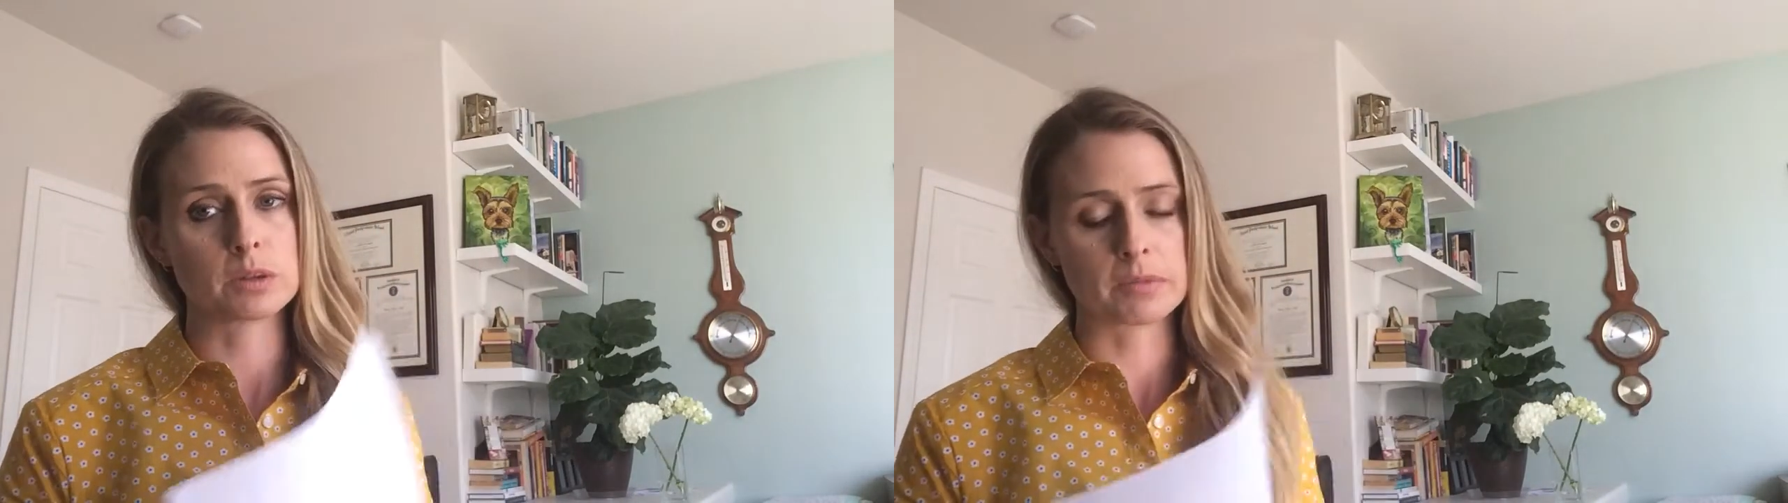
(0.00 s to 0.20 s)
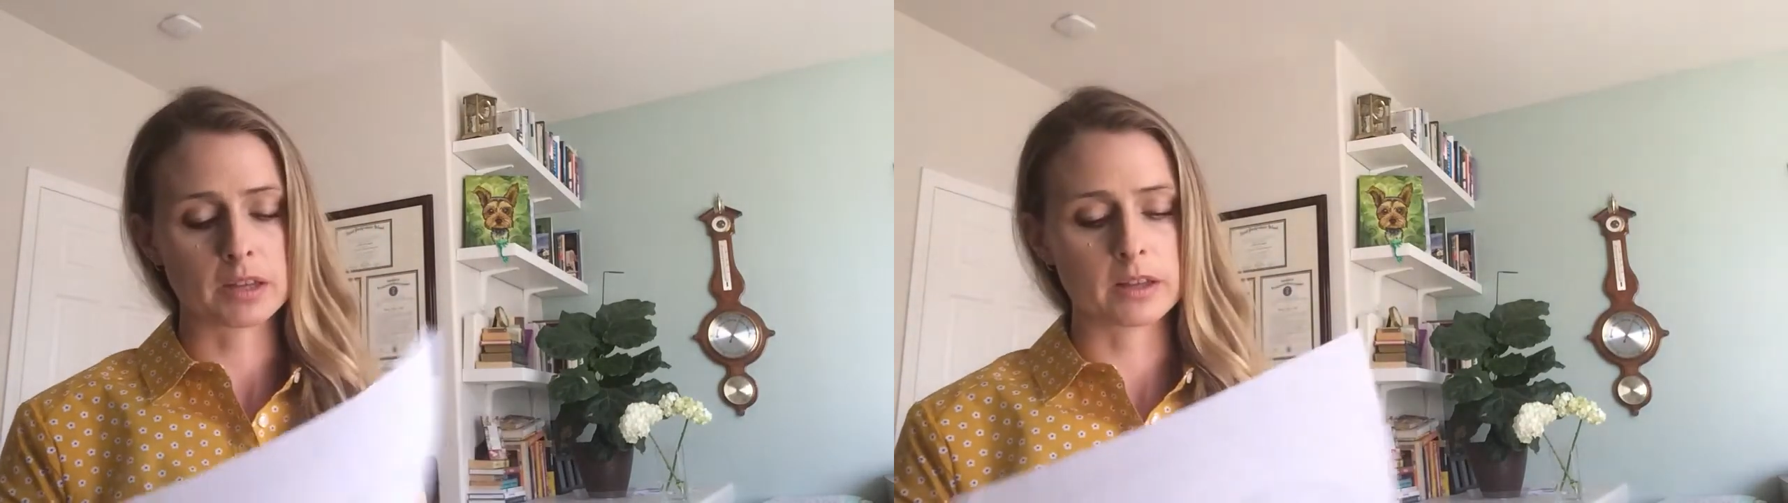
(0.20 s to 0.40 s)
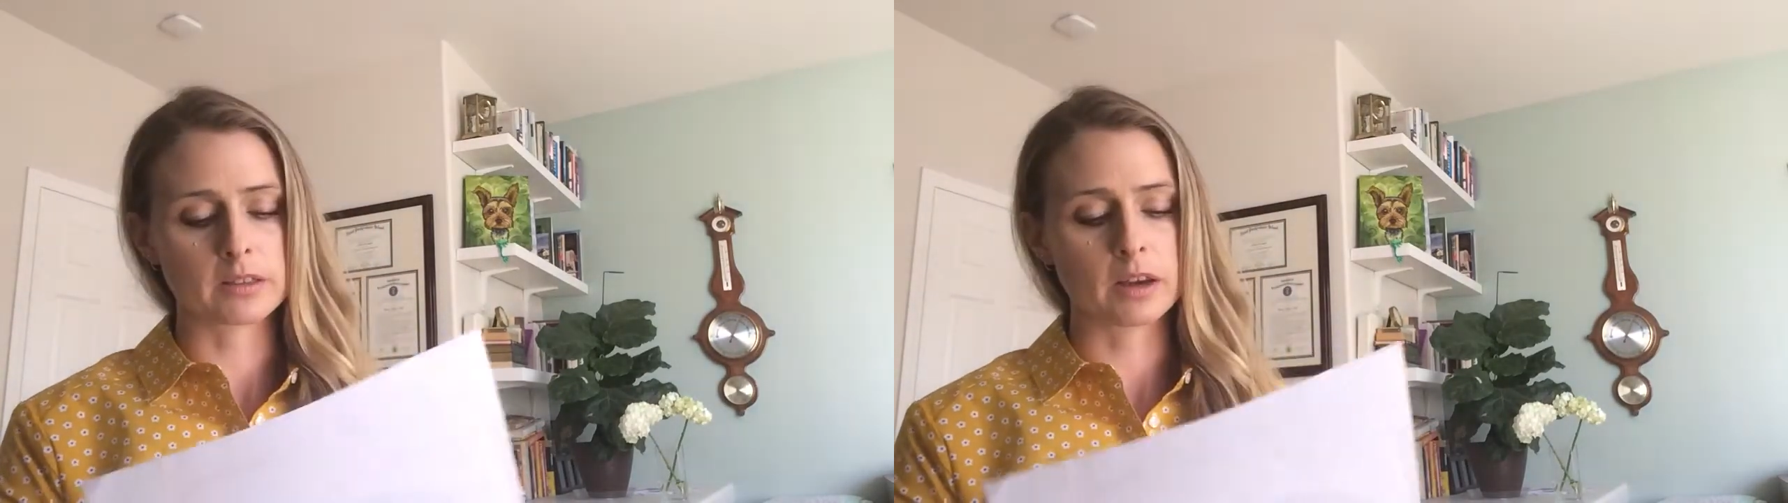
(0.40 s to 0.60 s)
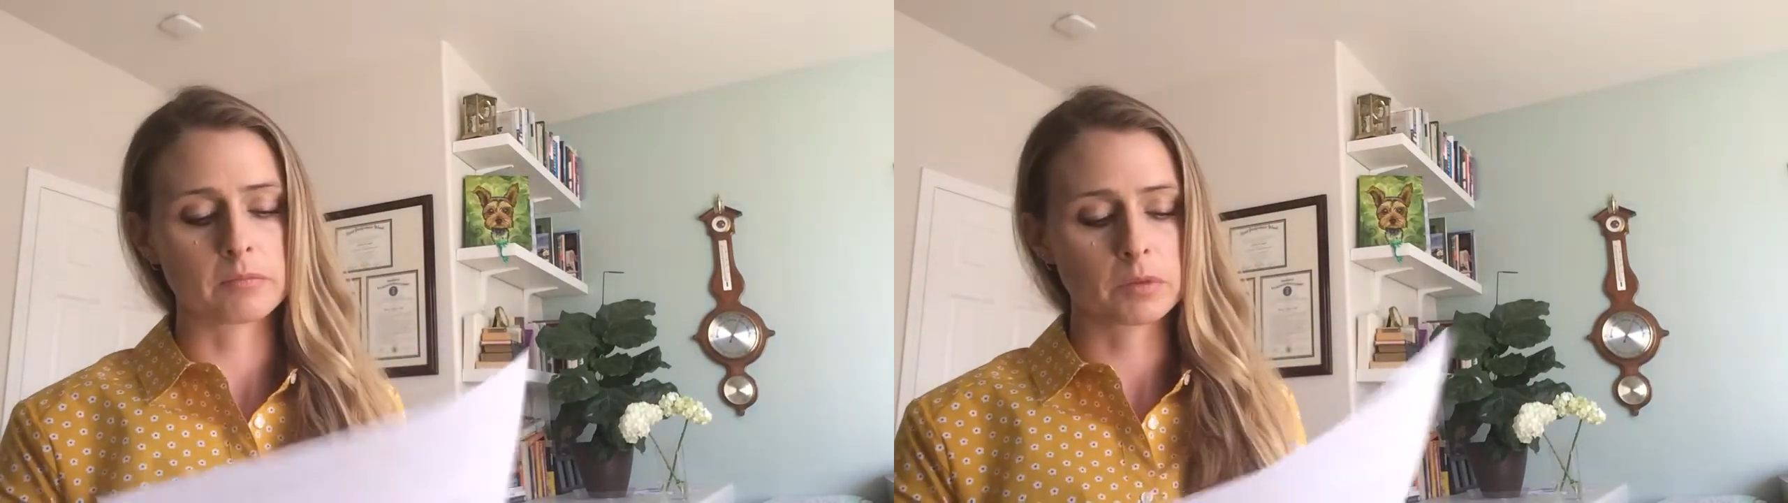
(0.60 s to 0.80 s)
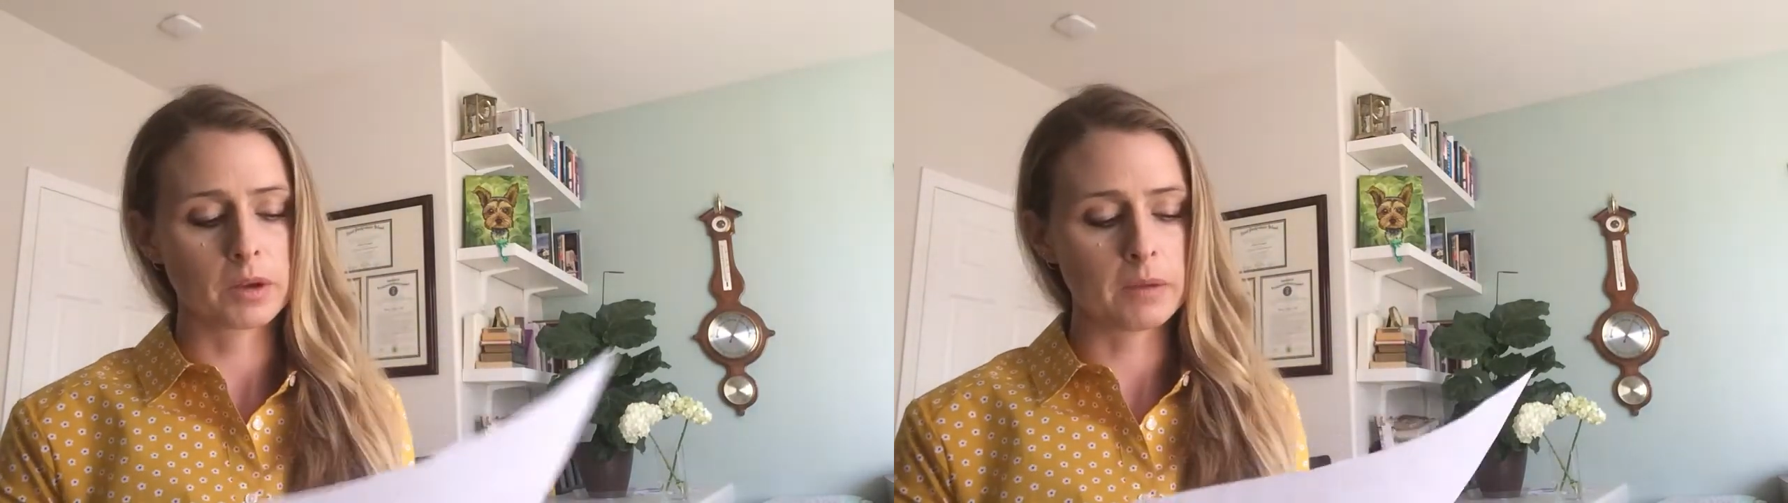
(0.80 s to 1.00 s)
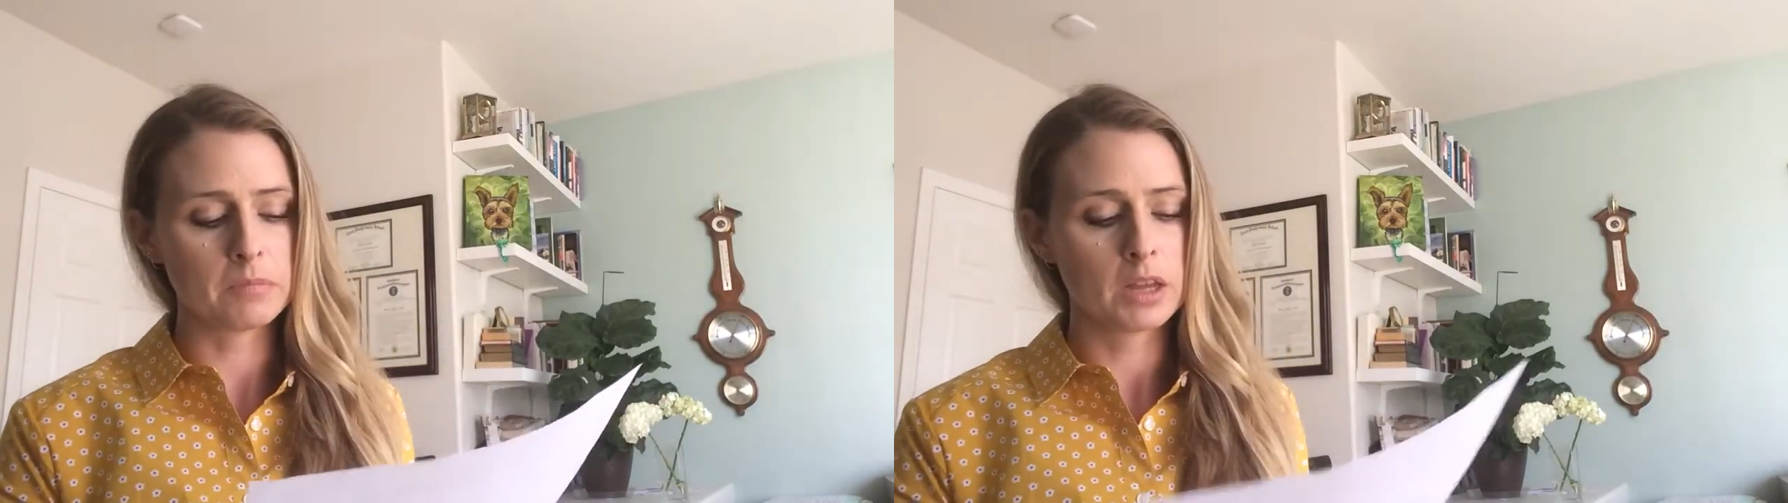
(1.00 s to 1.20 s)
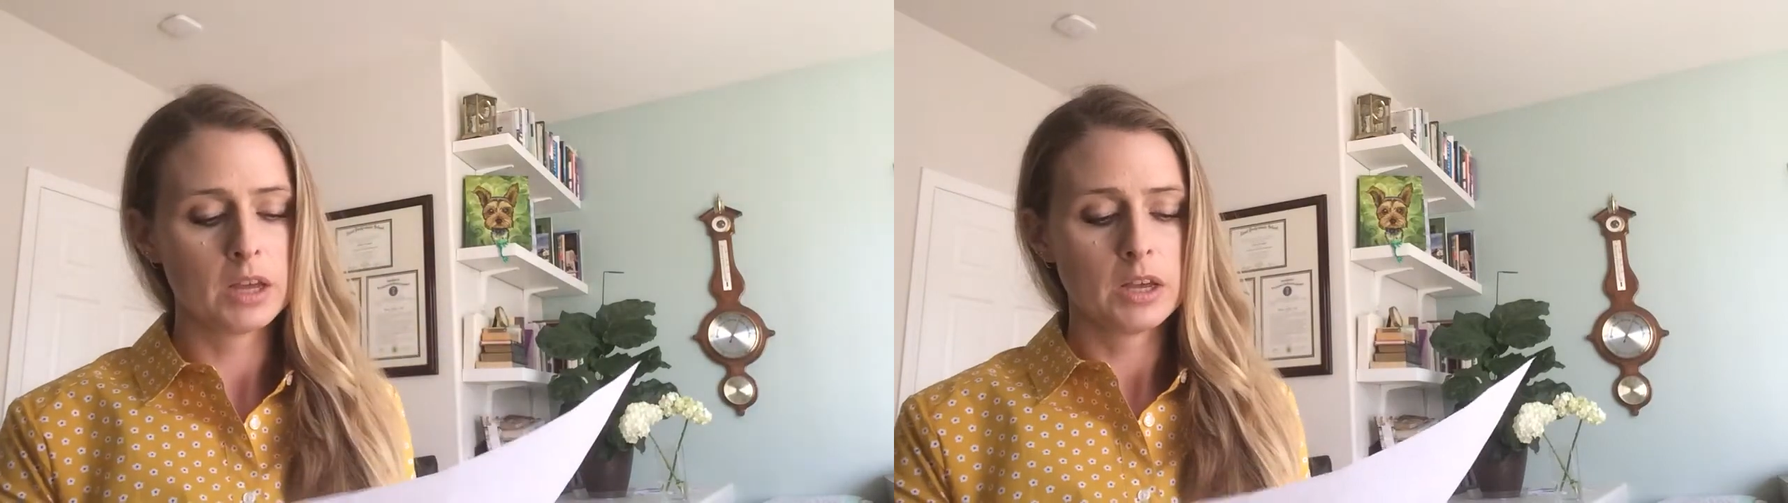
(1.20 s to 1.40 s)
something like that. Okay?